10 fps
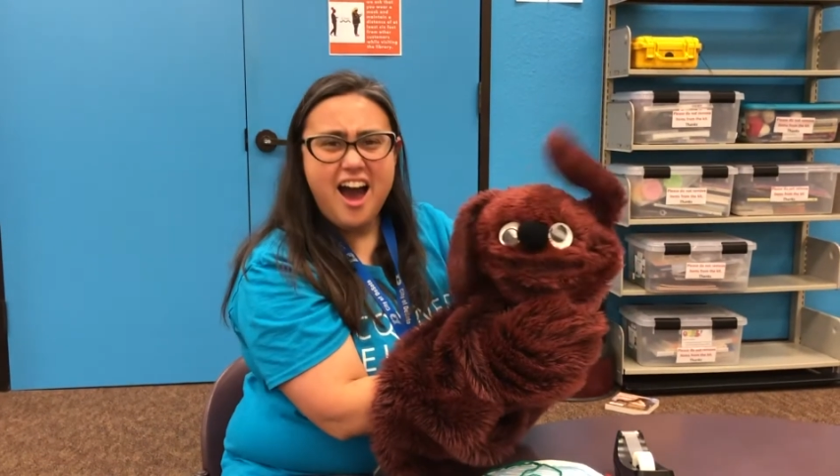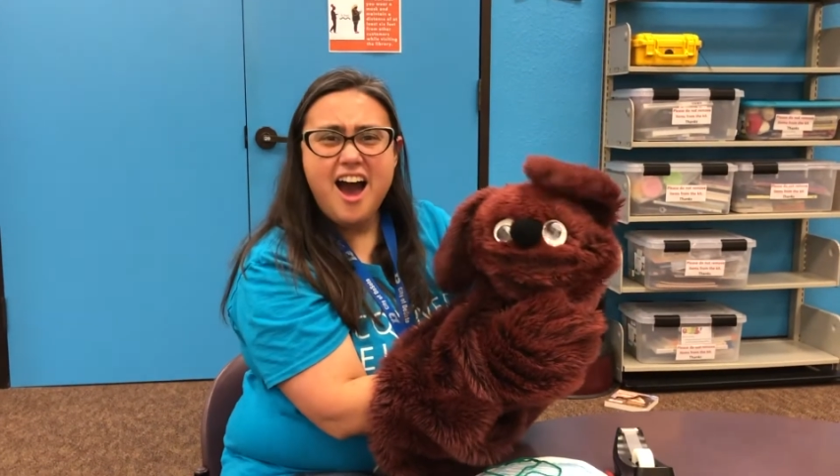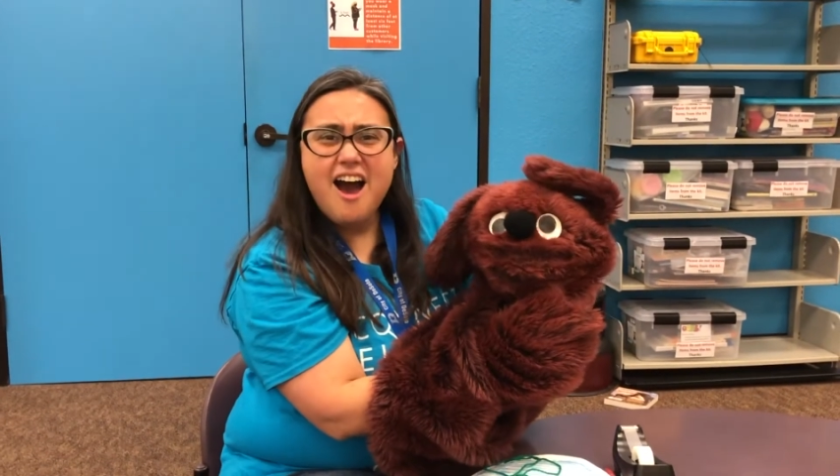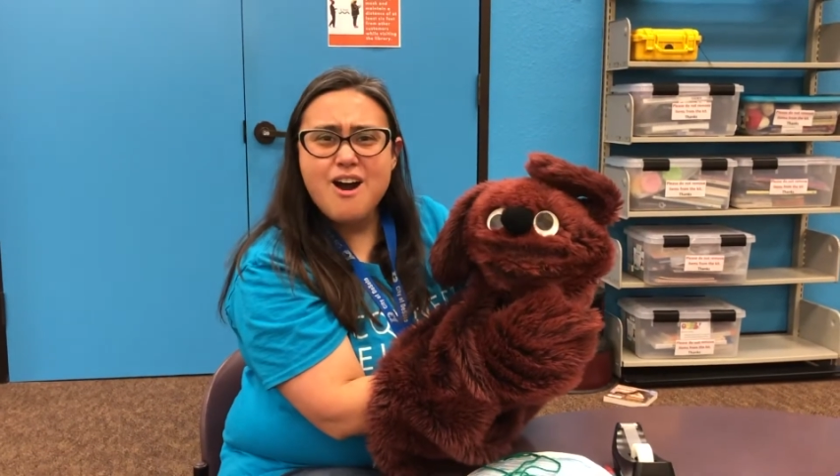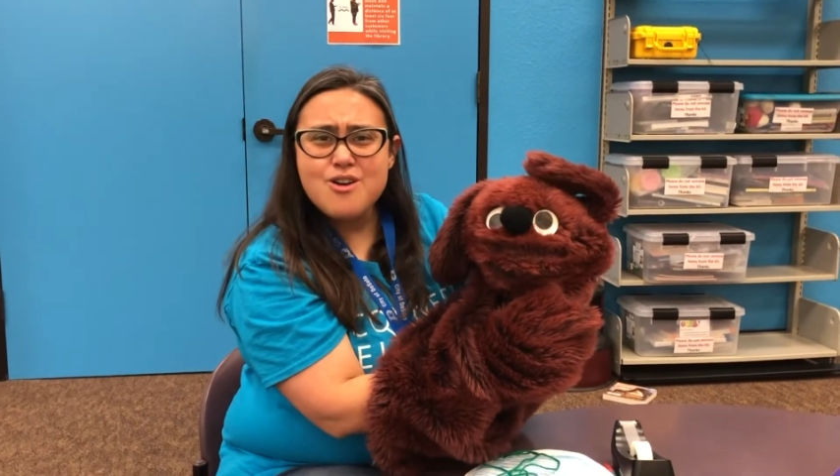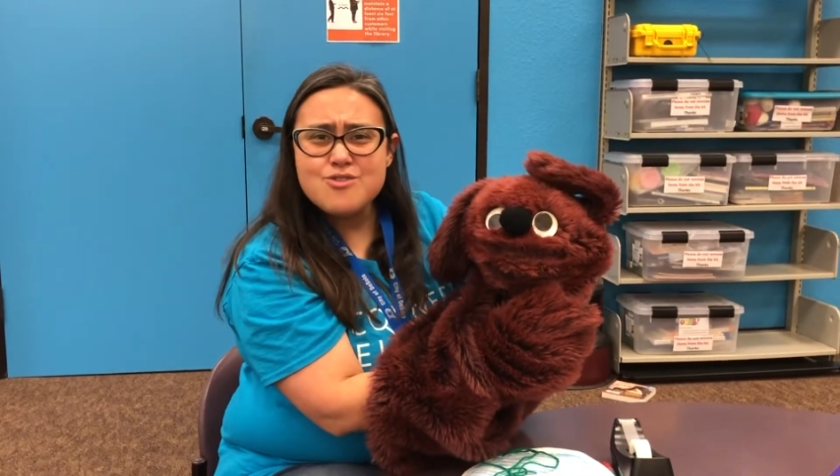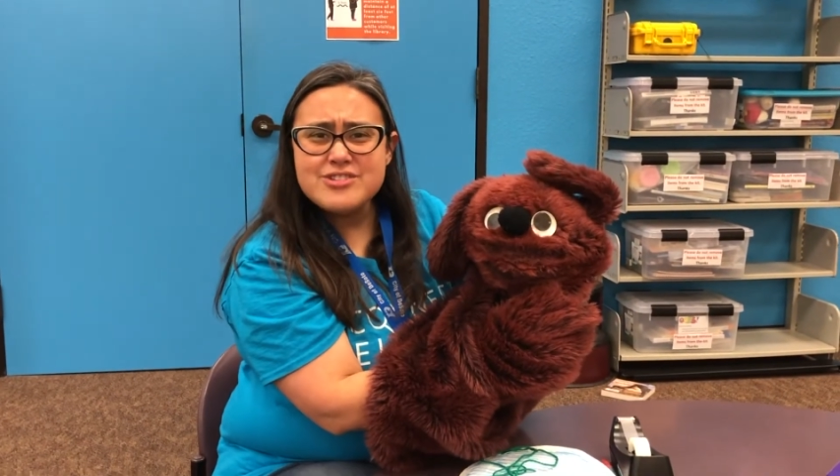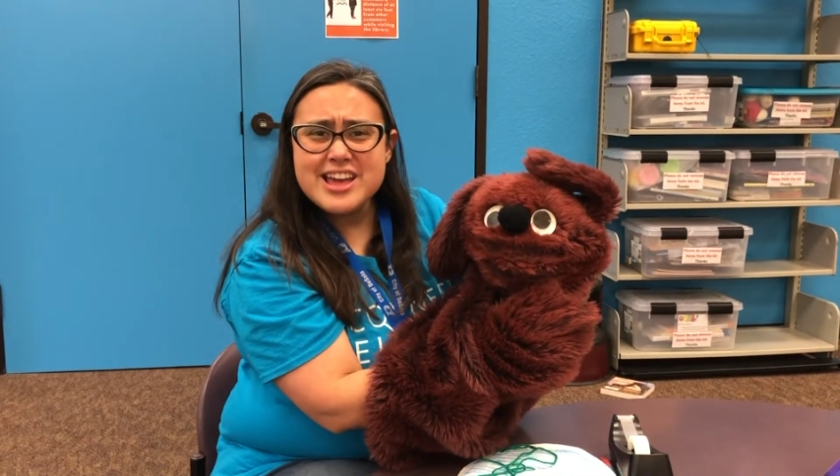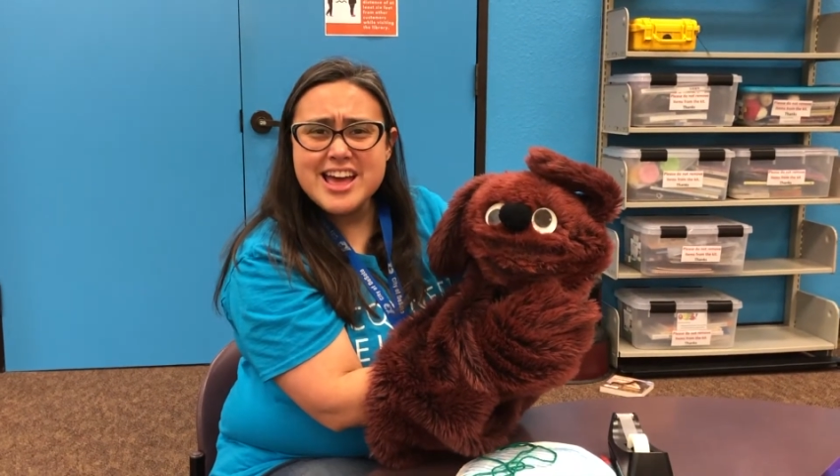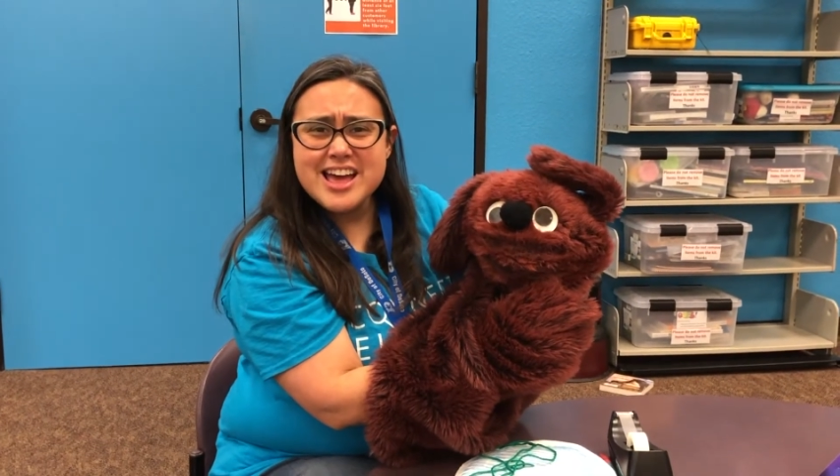
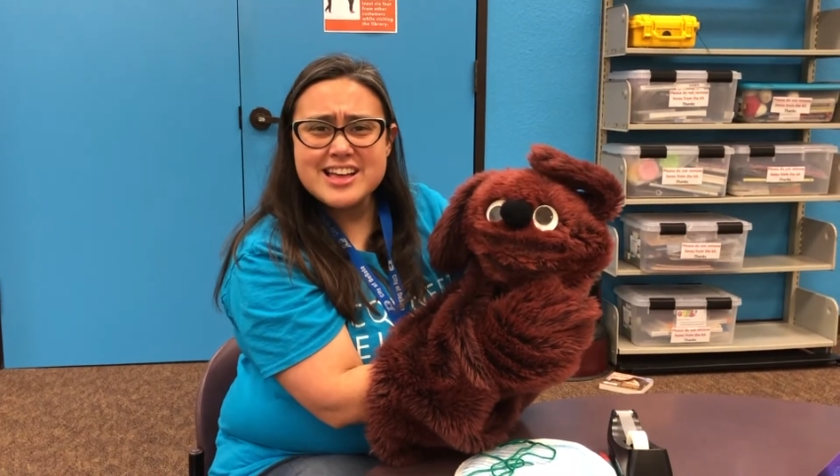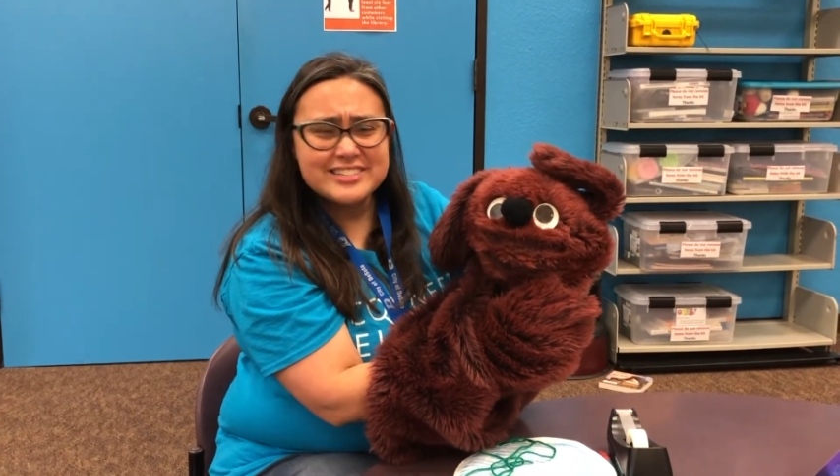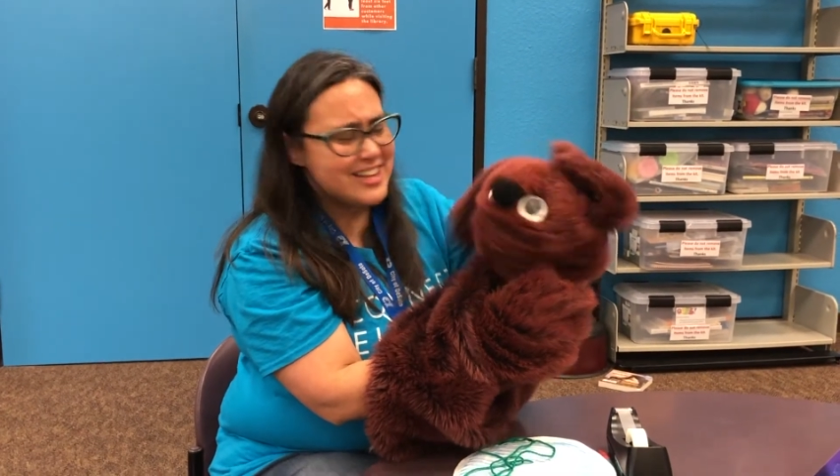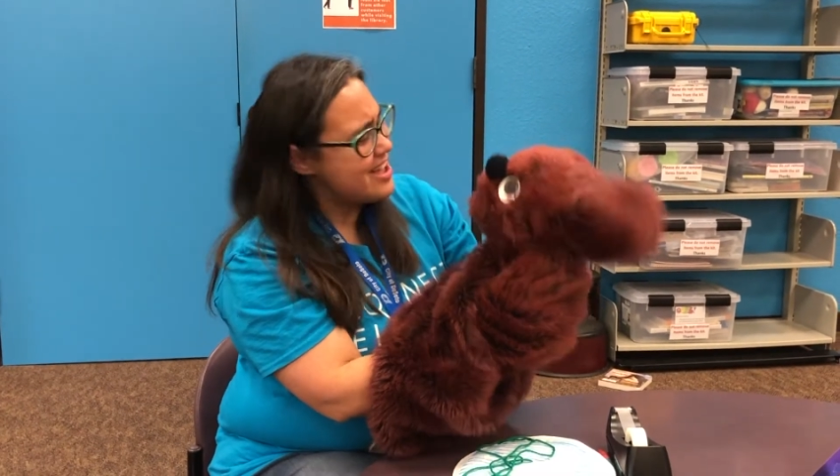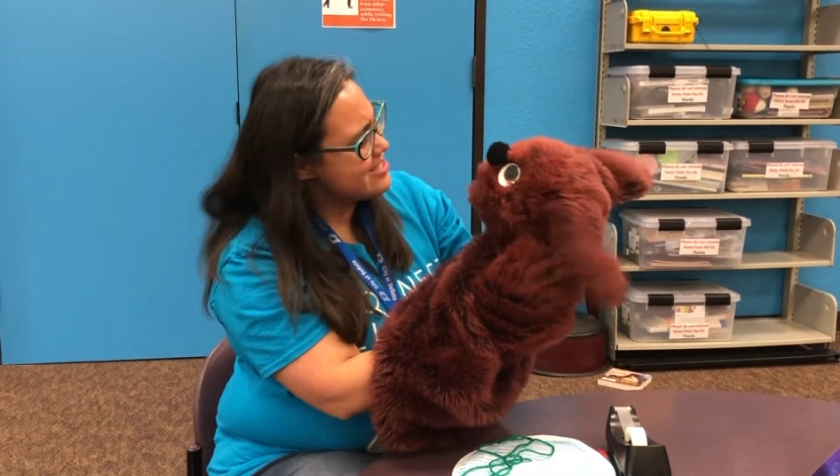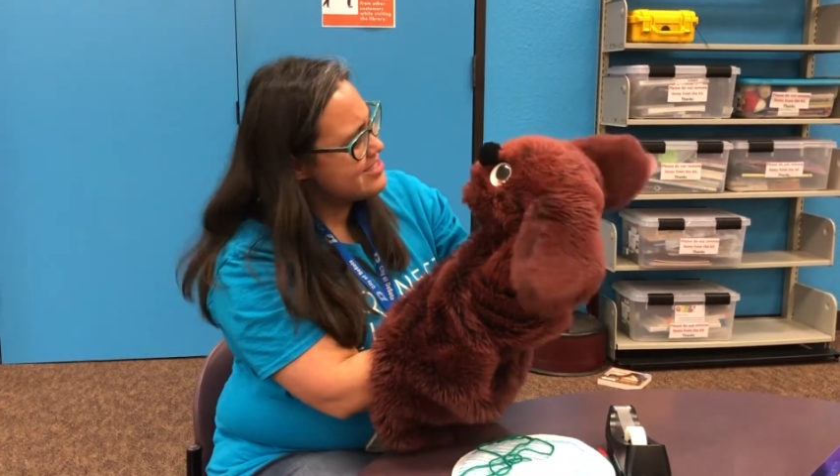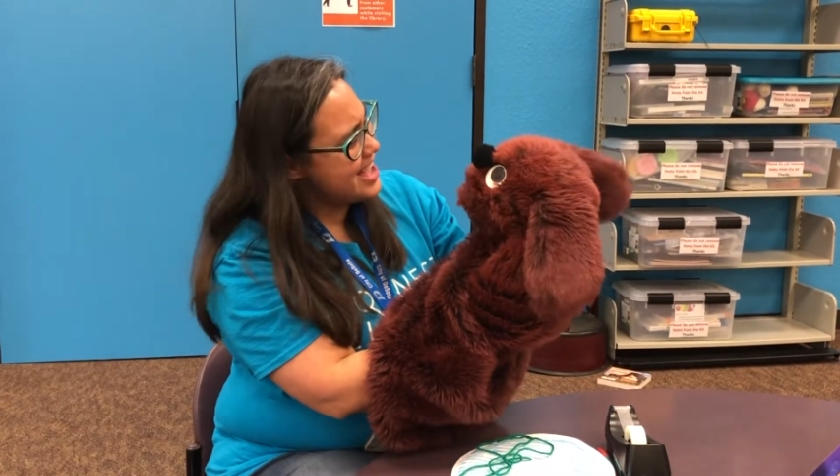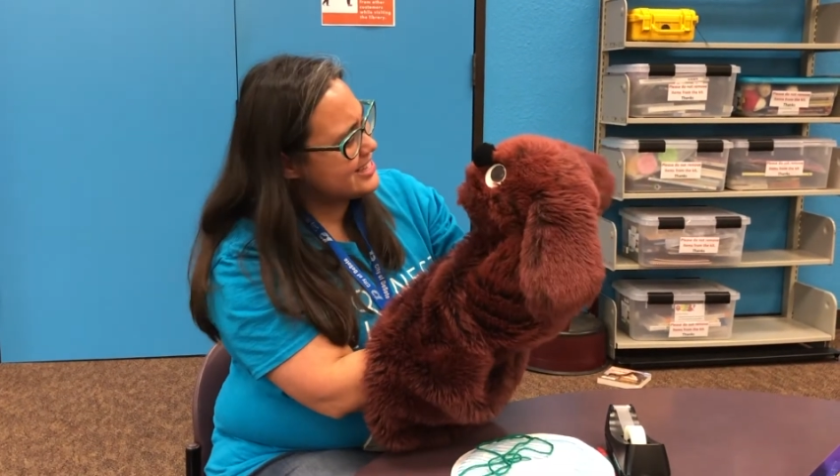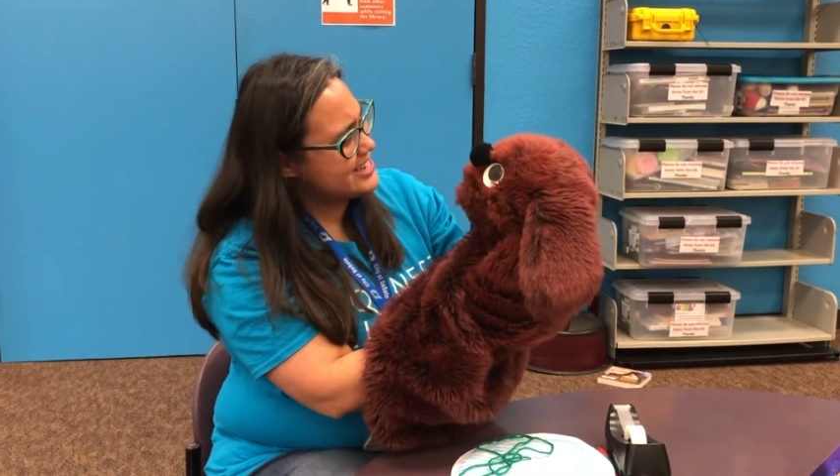Otis! That's